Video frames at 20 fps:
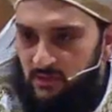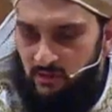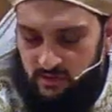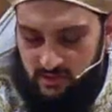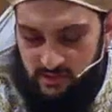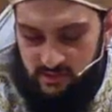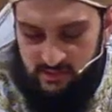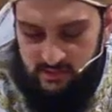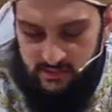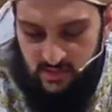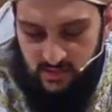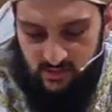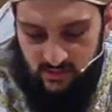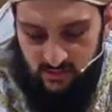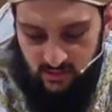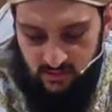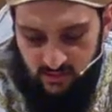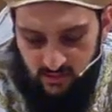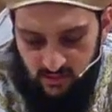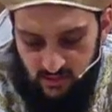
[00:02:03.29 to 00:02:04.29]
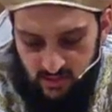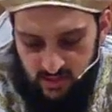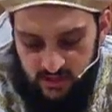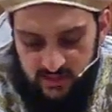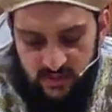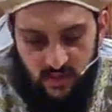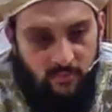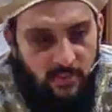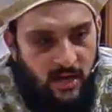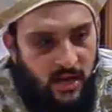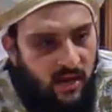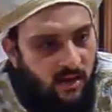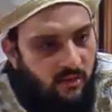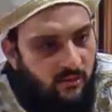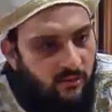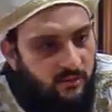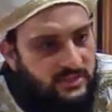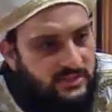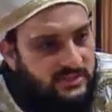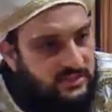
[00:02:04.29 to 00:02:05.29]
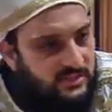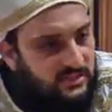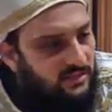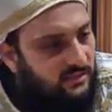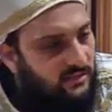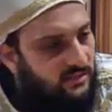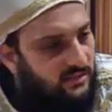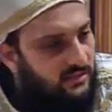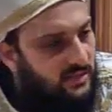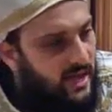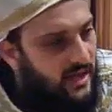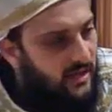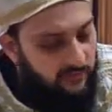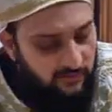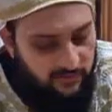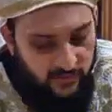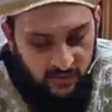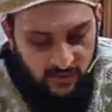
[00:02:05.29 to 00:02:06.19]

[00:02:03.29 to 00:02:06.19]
that God has done, somehow we still lack